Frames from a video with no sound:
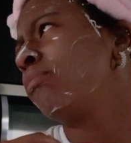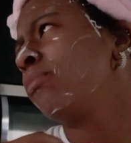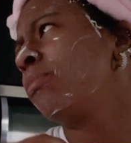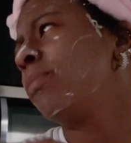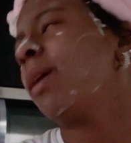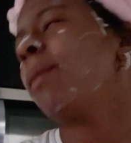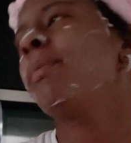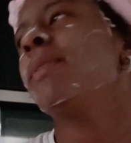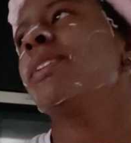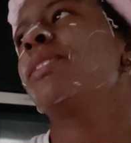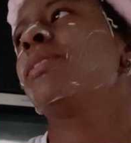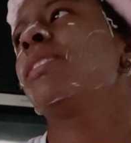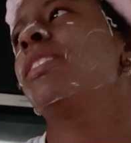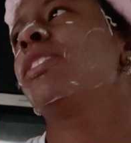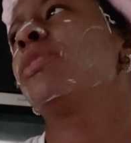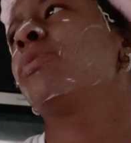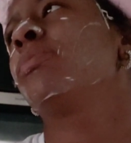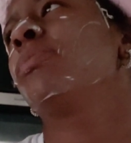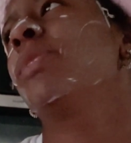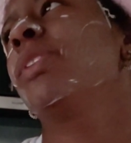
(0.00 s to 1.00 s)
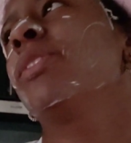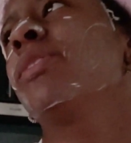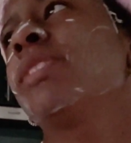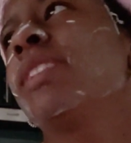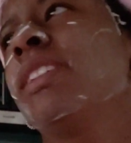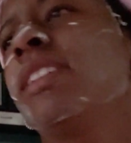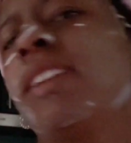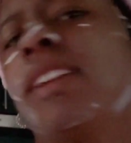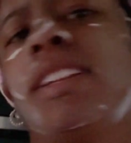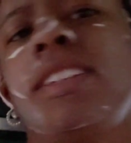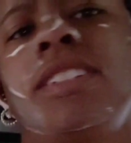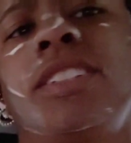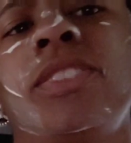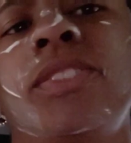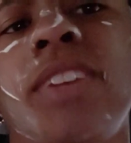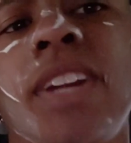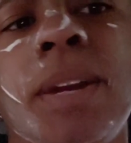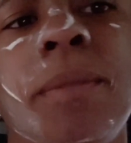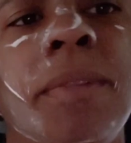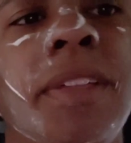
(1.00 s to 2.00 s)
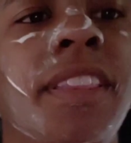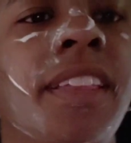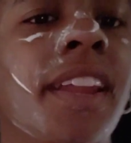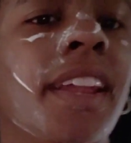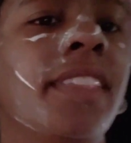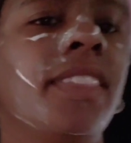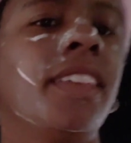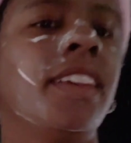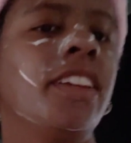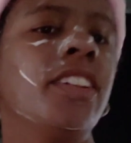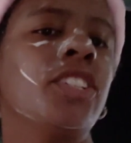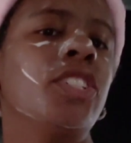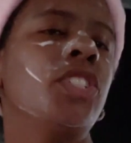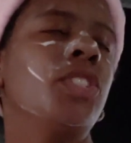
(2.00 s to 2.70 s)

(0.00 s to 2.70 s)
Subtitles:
maybe it's reels on Instagram, and then I think it's